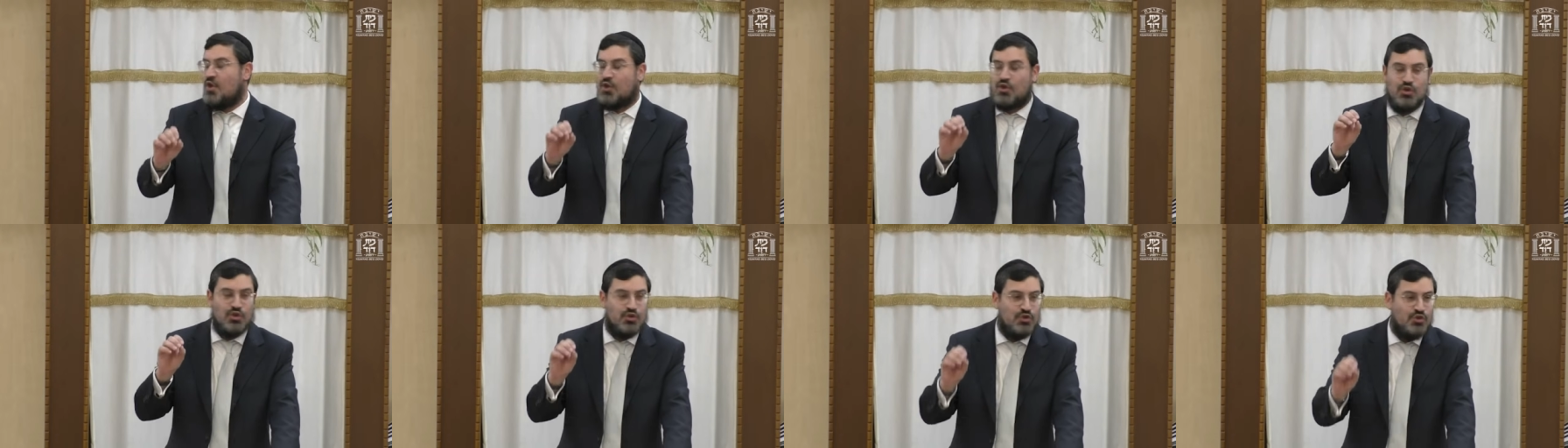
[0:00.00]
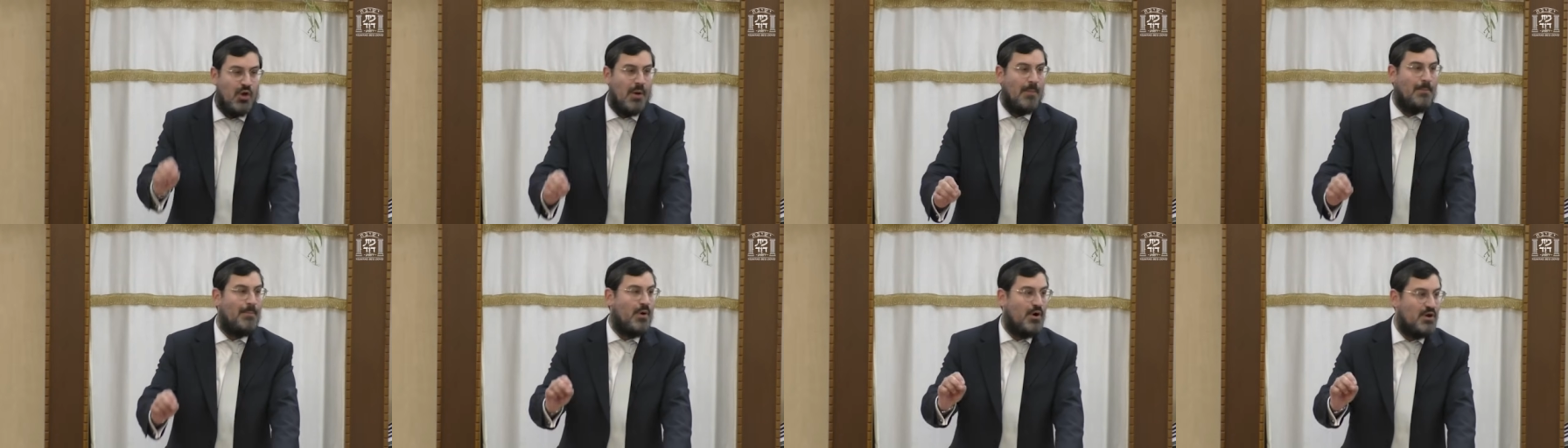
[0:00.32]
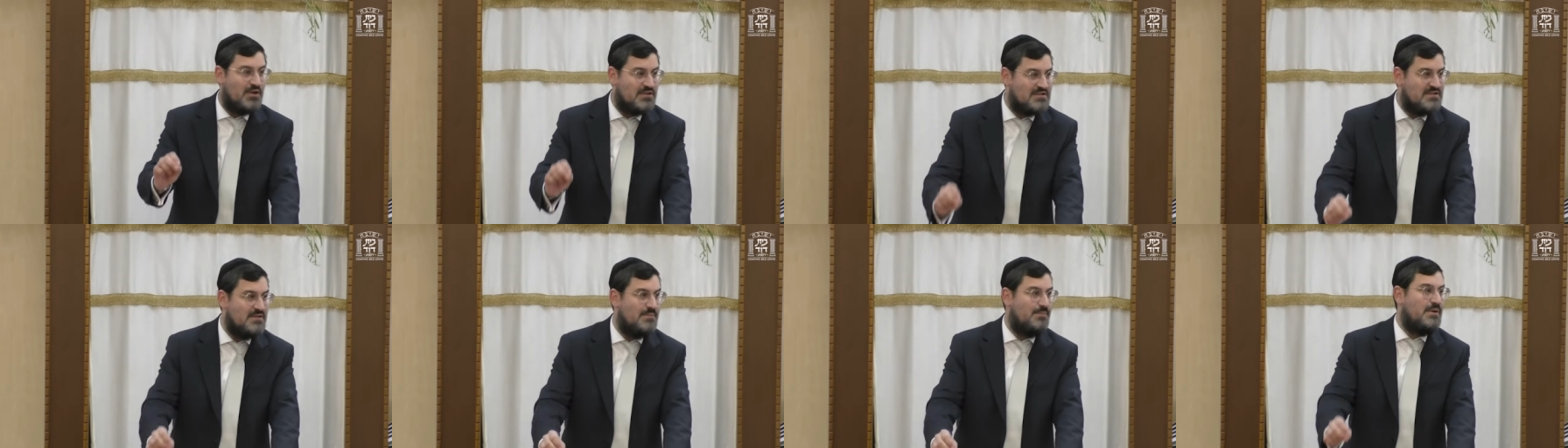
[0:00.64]
could not
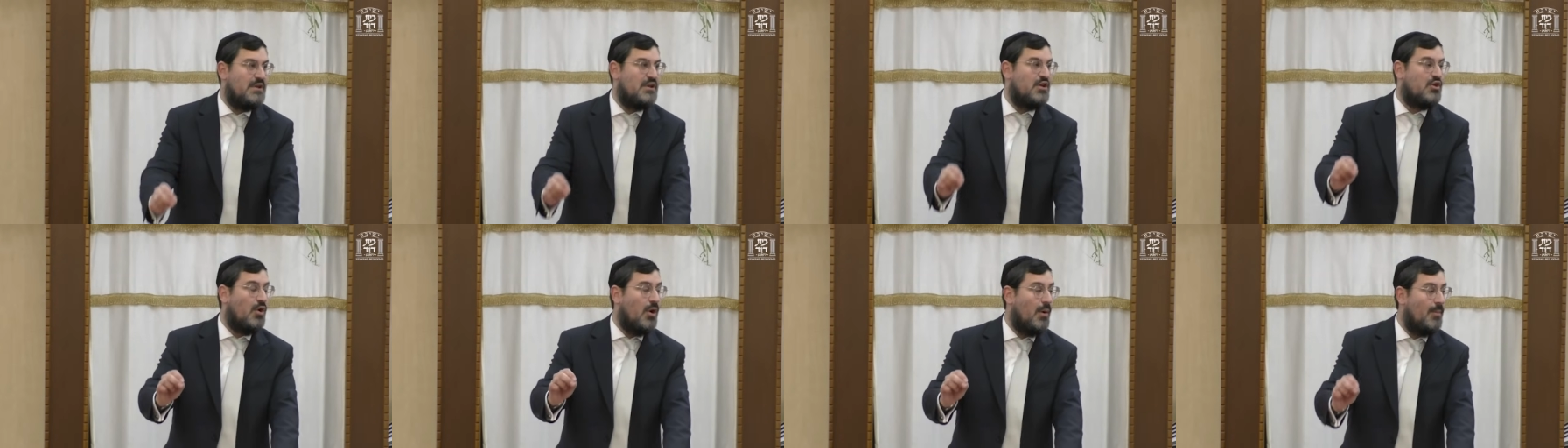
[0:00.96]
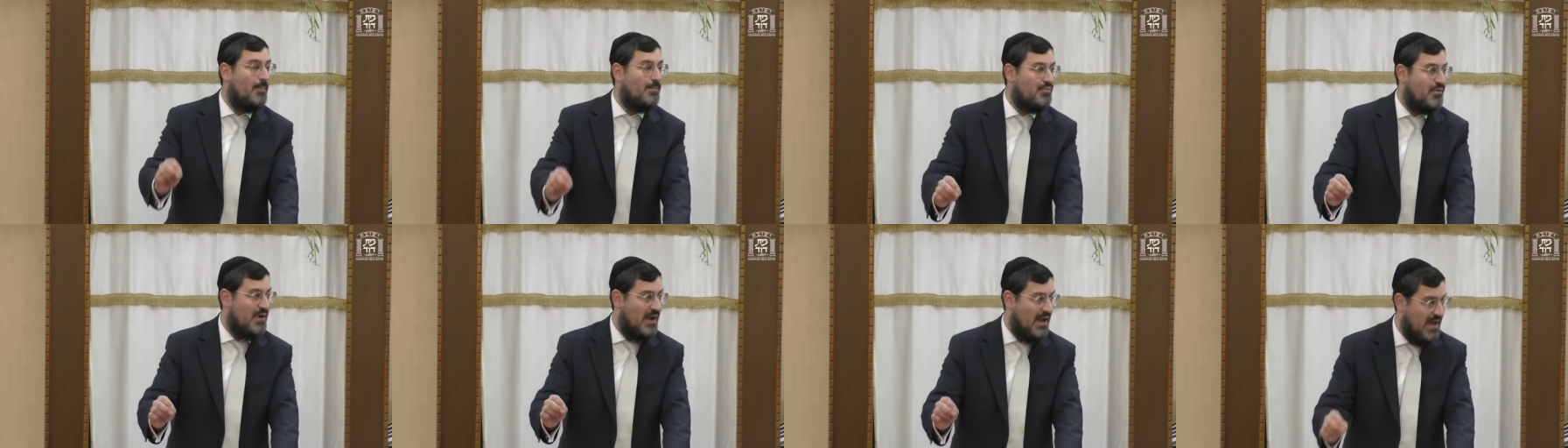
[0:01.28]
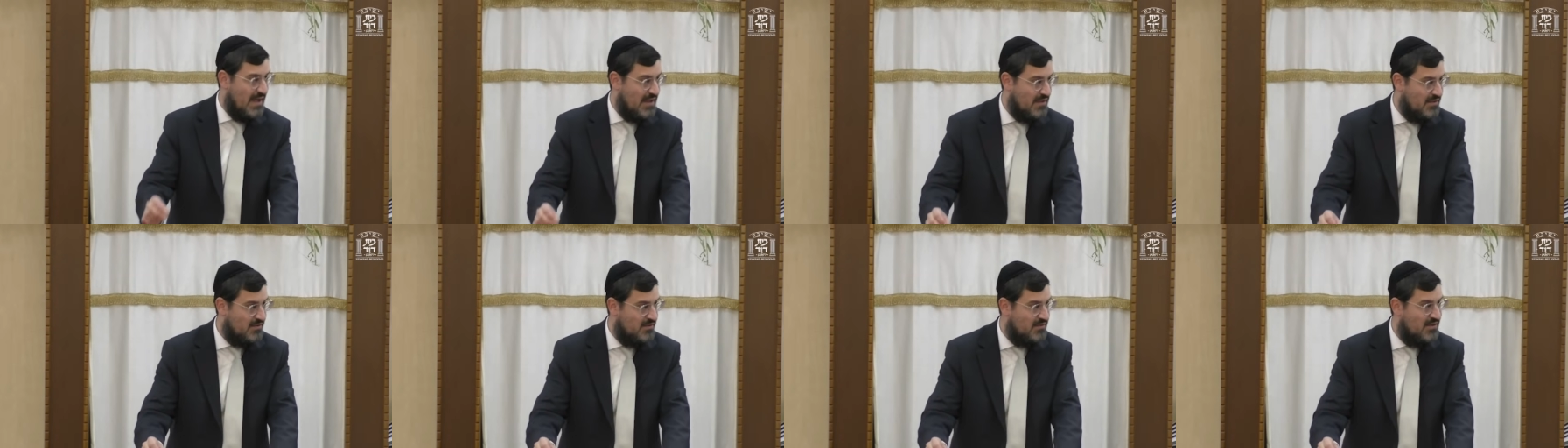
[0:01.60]
possibly
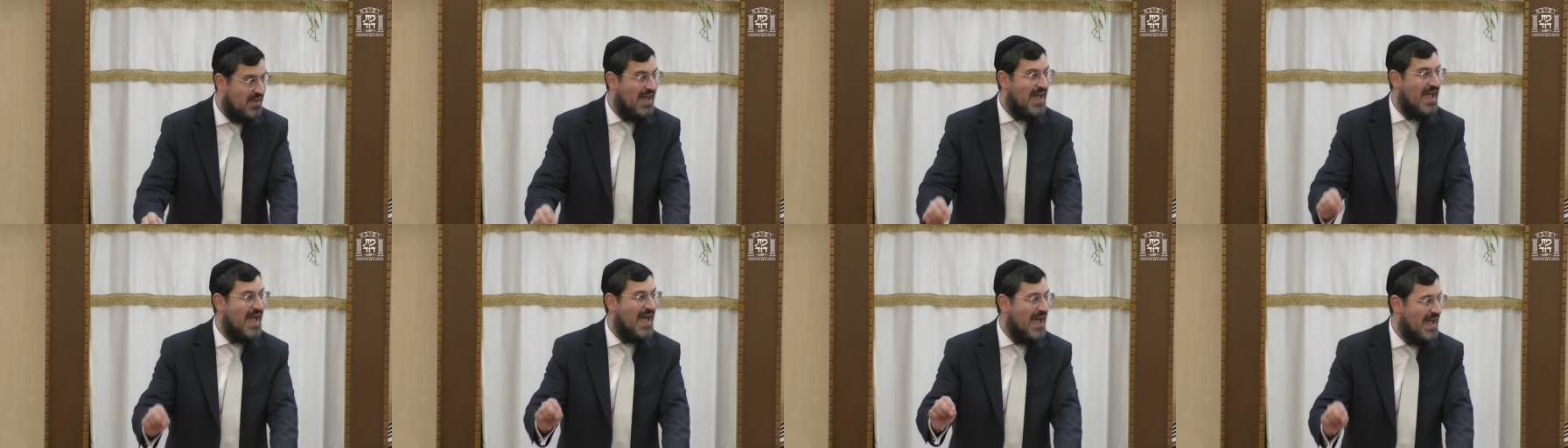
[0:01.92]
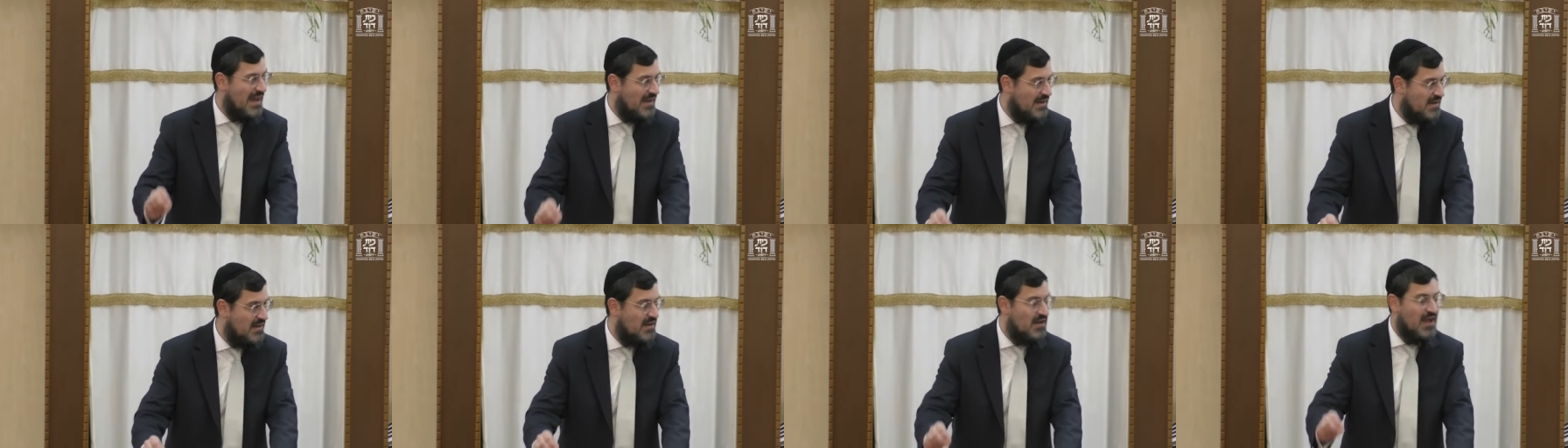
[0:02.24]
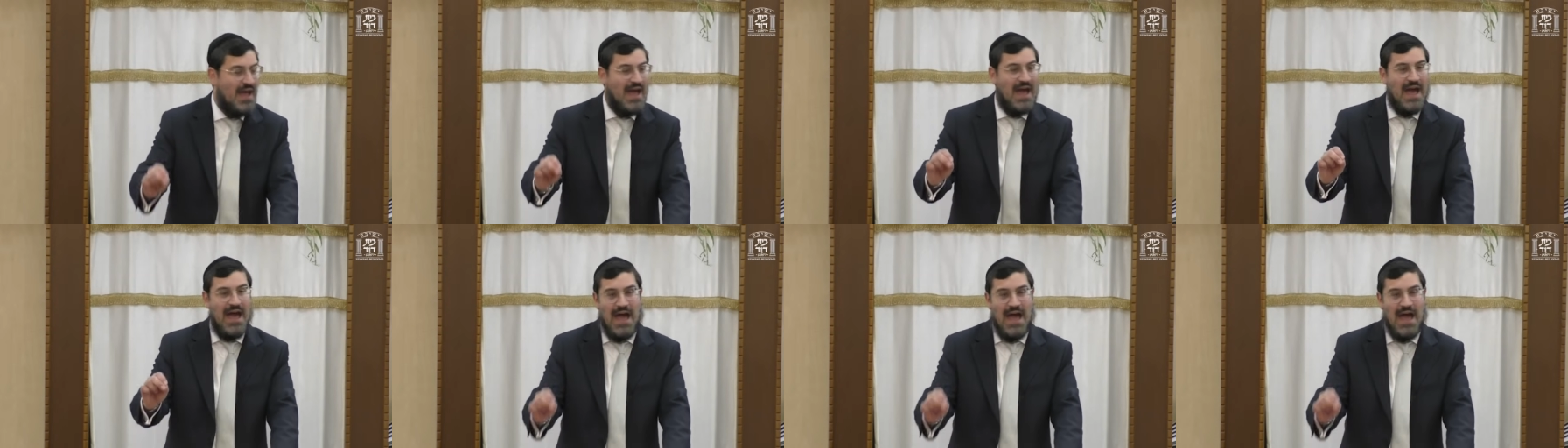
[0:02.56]
comprehend any